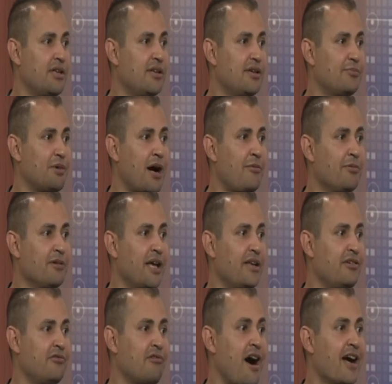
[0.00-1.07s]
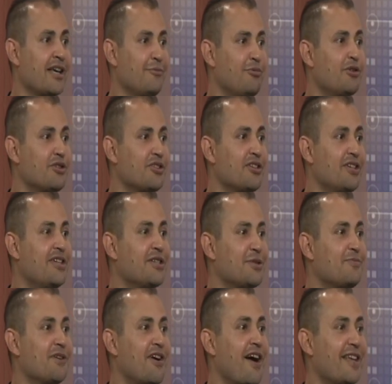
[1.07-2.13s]
probably any Iraqi person hears
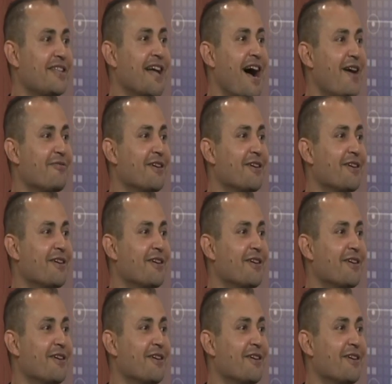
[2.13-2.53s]
me right now,